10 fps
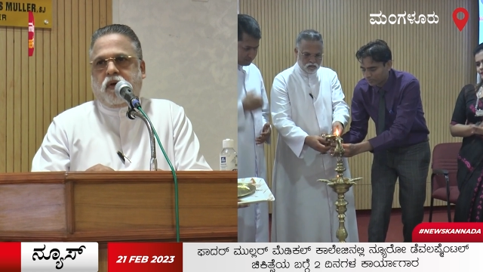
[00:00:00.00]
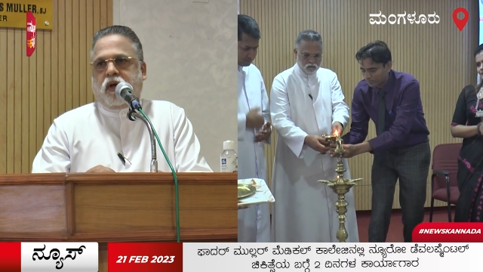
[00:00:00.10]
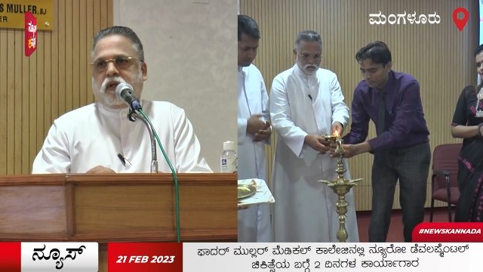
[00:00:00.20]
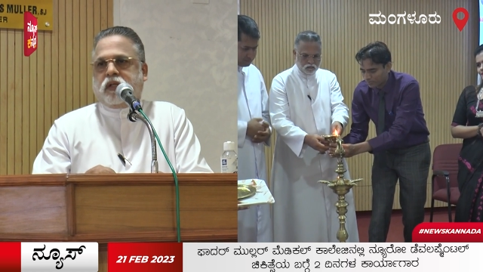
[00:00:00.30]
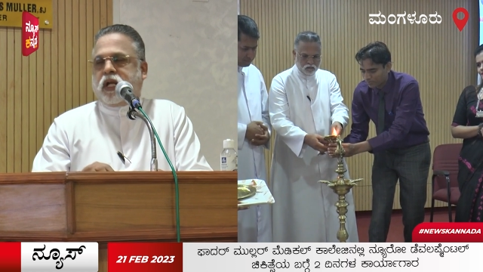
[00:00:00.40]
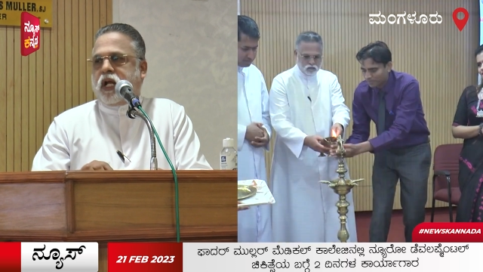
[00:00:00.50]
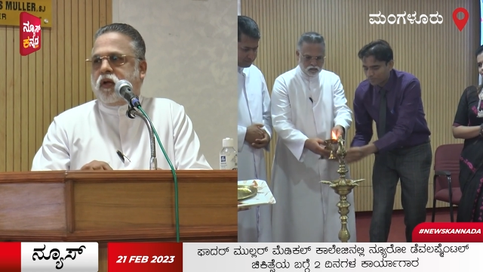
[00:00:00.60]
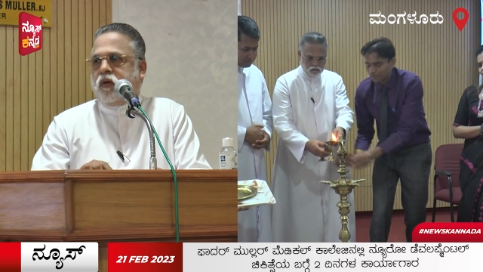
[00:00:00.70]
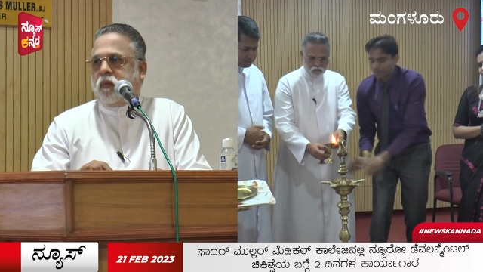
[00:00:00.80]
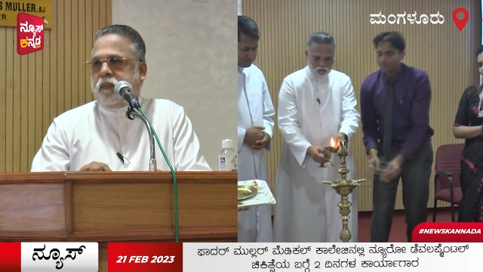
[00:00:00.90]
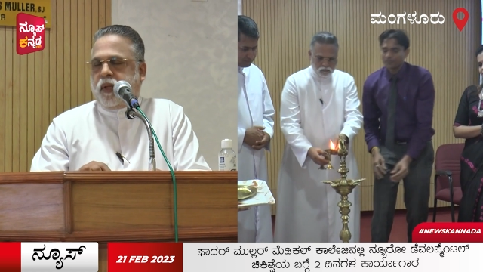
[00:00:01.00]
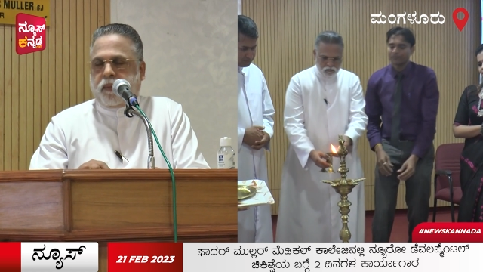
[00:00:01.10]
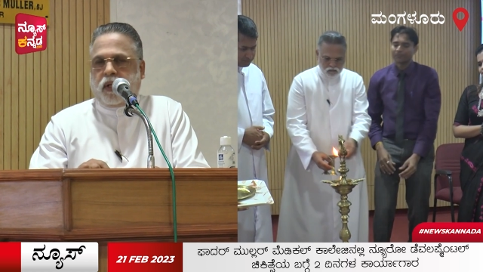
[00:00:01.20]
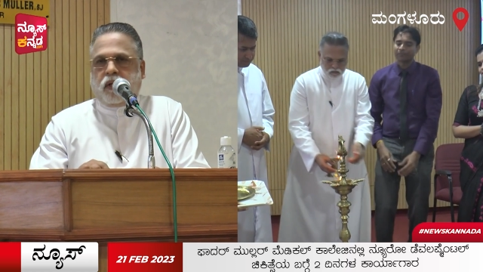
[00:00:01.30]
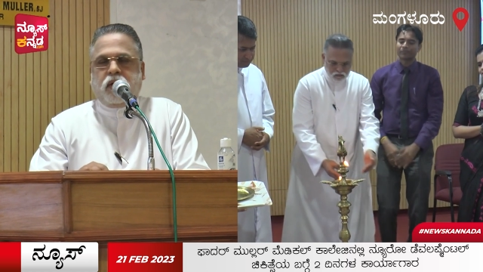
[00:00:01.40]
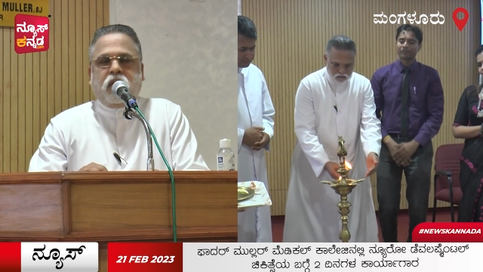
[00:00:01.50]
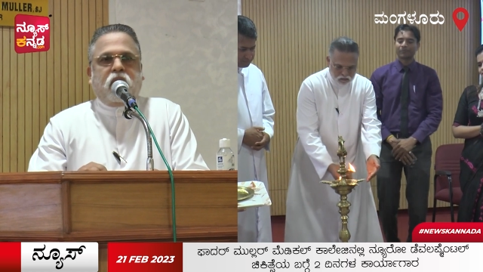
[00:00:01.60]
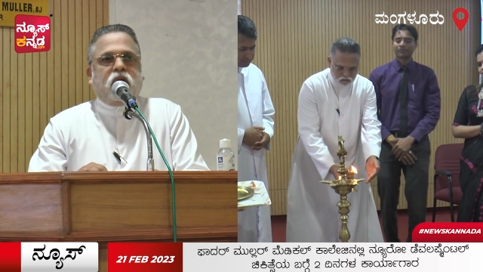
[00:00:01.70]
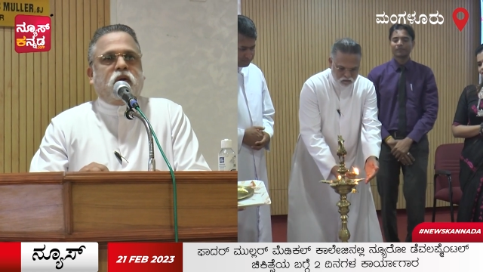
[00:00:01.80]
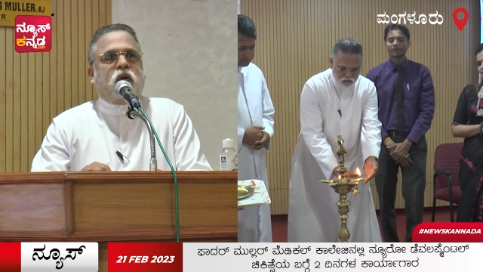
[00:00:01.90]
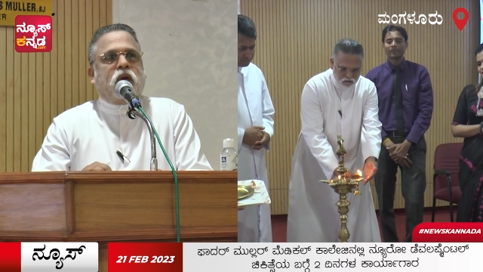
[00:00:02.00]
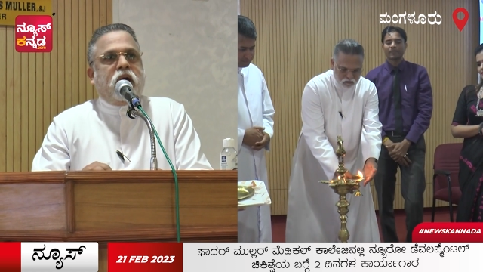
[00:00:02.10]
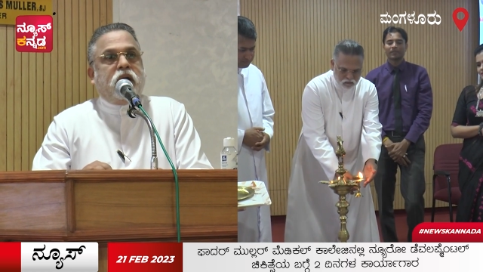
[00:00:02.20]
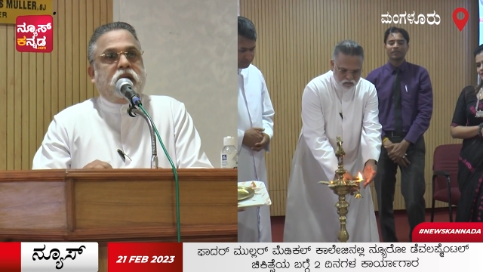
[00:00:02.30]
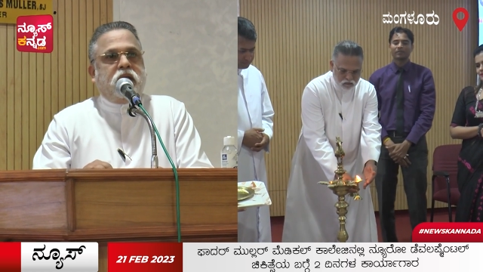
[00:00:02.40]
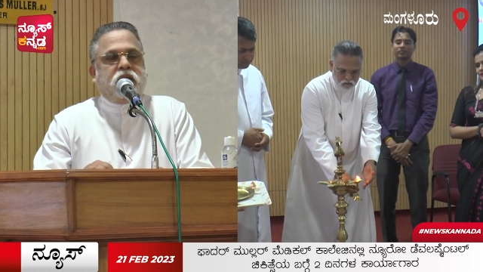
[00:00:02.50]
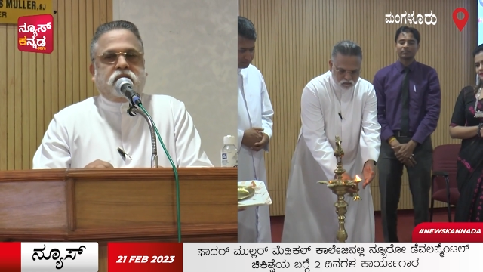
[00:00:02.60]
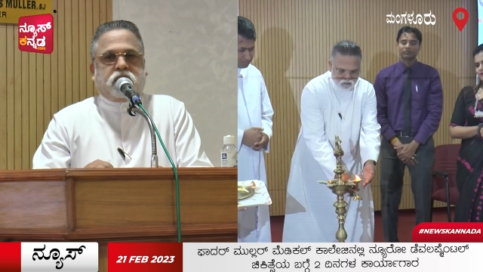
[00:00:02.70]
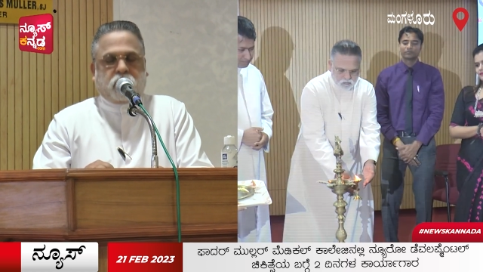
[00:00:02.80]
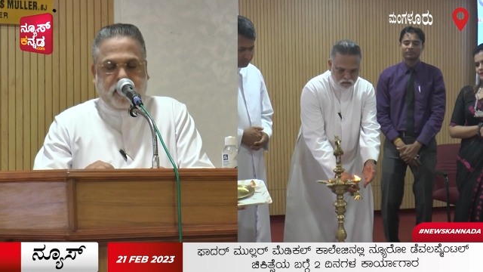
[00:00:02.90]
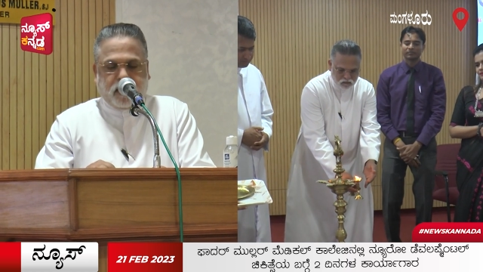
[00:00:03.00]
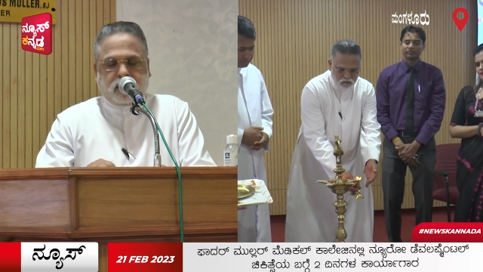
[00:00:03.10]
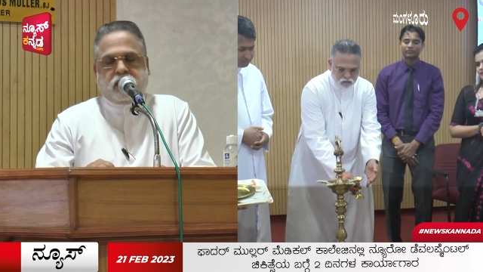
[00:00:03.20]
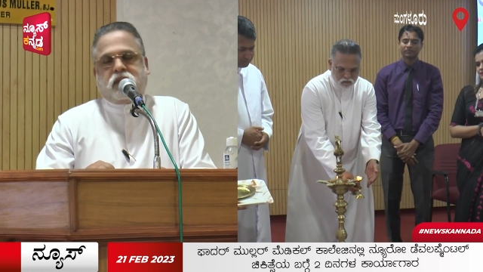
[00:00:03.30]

or there are no people to guide these students.